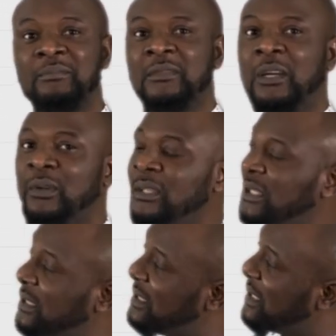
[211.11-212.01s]
Now,
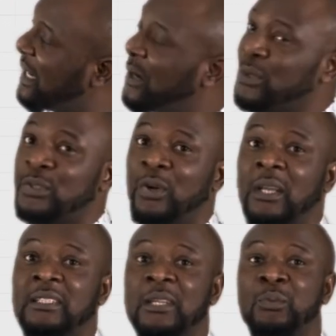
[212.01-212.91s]
this data was
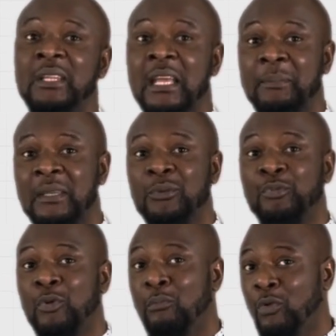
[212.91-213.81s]
collected with
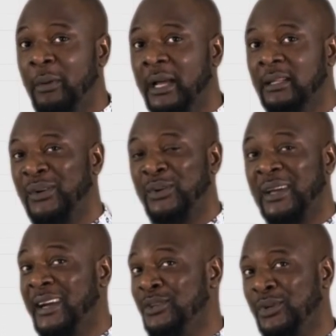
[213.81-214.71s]
EpiInfo Mobile on
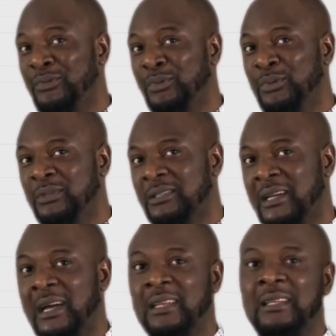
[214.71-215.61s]
Android phones,
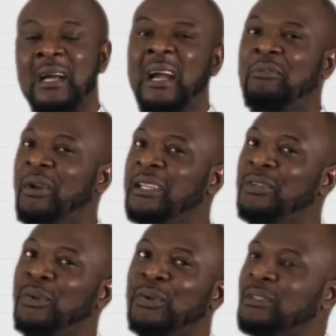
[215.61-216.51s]
and I've already
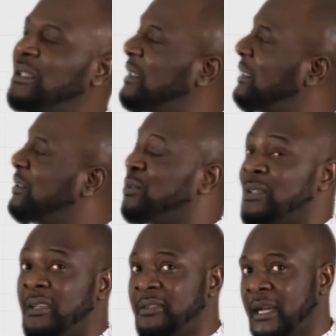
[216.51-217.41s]
done all the cleaning to
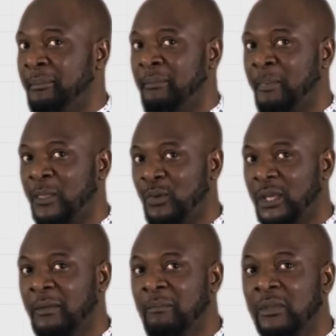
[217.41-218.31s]
save time,
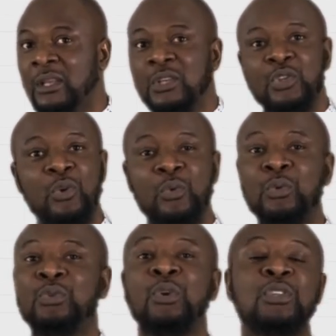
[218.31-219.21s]
okay? So we
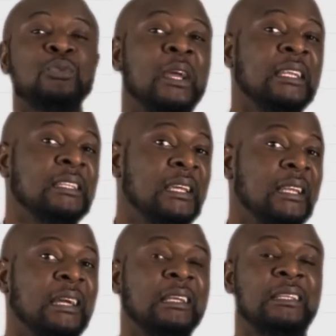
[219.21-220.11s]
won't go into any
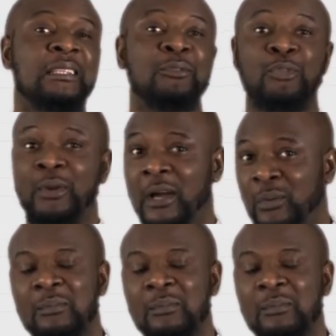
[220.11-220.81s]
data cleaning for now.